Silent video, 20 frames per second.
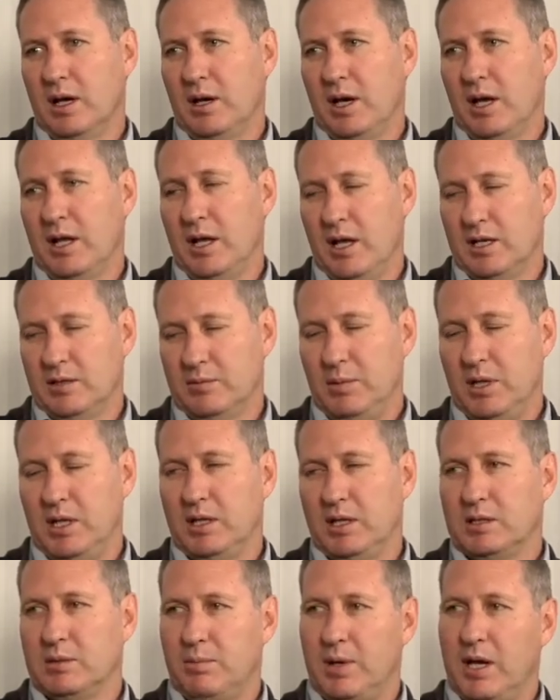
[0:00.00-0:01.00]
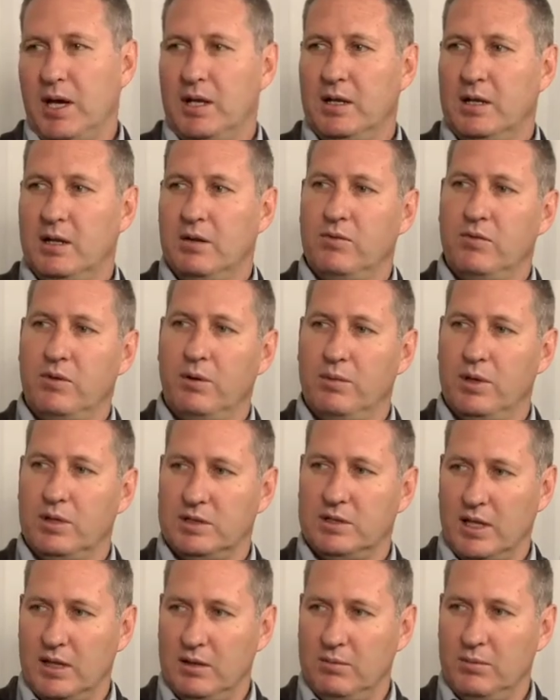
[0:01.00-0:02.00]
and has been expanded from the
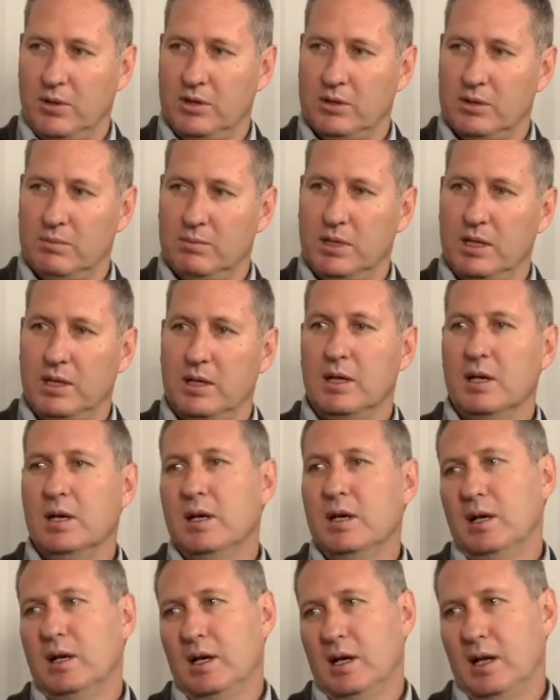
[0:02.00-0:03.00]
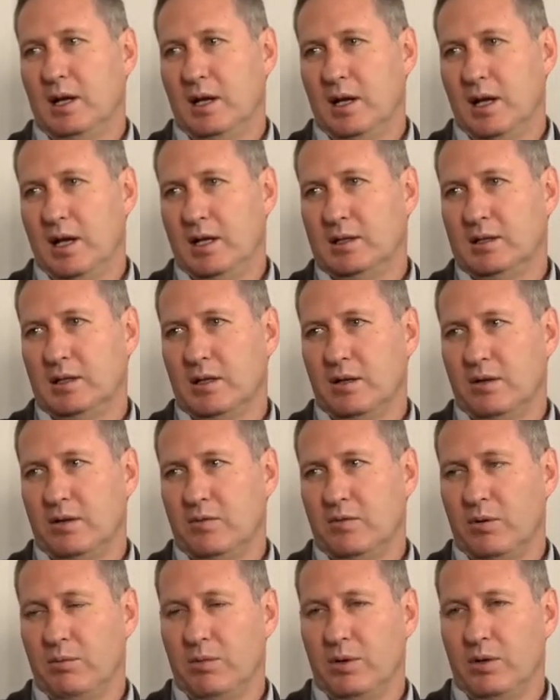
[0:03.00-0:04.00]
southern Mozambique and later
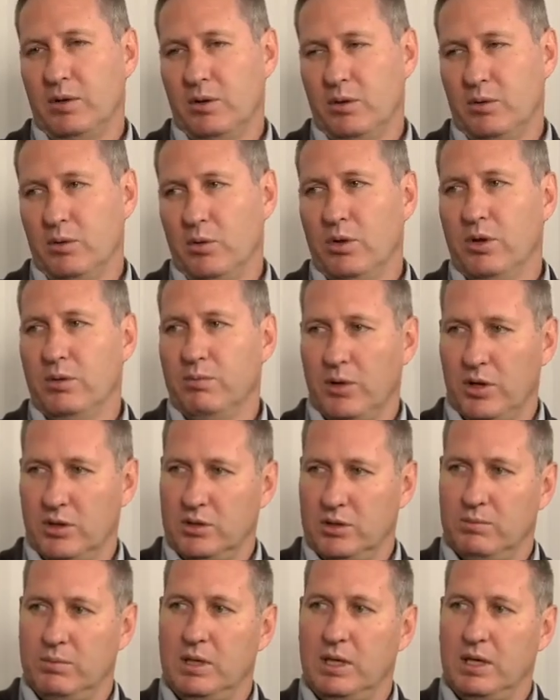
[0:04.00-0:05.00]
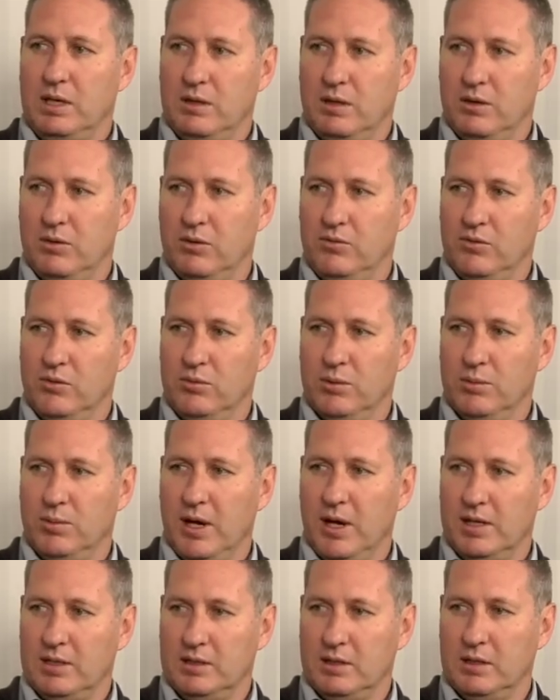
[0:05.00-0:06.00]
from northern Mozambique, the Rovuma
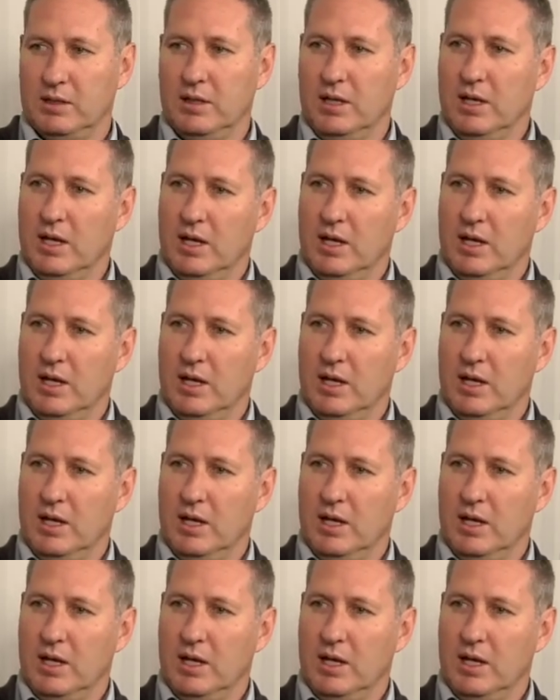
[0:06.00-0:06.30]
Basin,